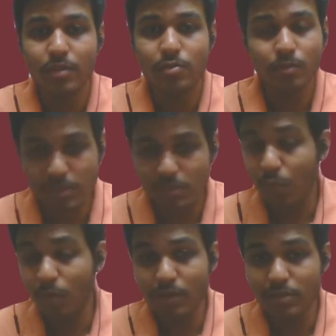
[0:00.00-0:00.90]
So this is
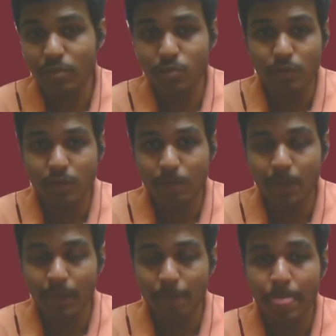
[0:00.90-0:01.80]
what his usual
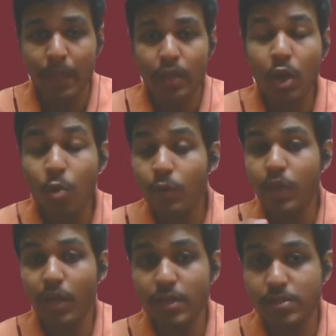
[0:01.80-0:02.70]
reply. Now he
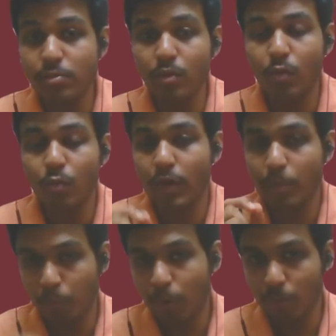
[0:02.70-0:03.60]
understood one
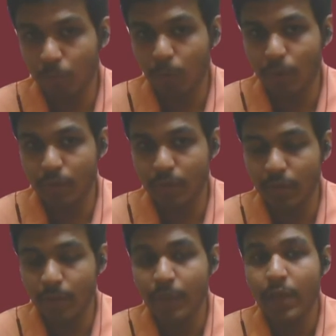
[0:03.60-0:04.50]
important point
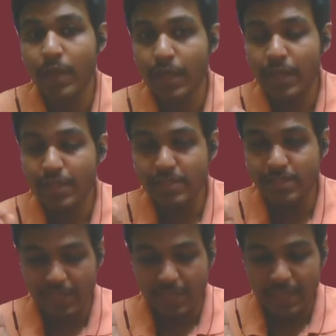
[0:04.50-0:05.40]
that
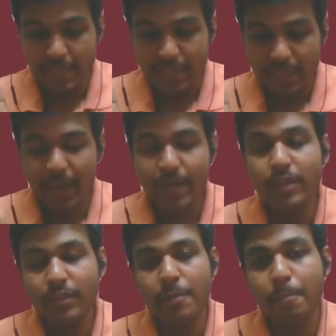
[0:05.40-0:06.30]
his
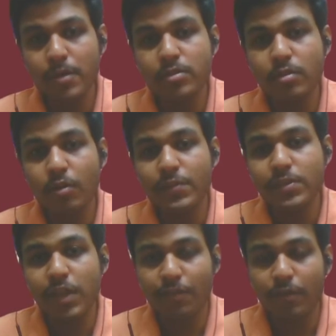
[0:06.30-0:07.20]
93% of his
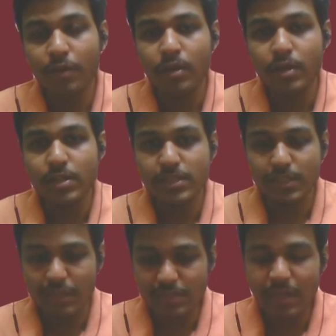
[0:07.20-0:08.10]
effort
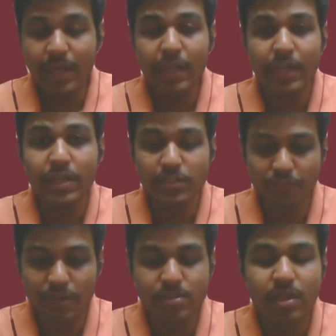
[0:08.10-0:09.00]
is residing in his
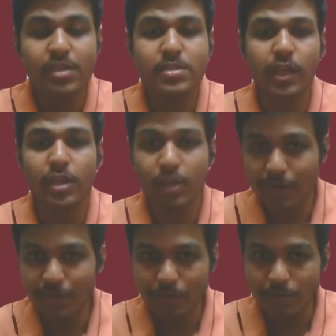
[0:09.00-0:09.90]
first and second
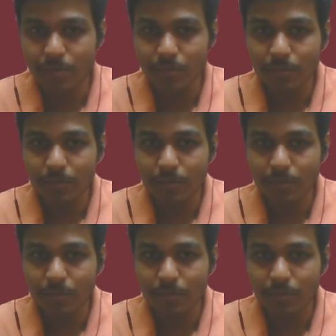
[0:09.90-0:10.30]
interviews.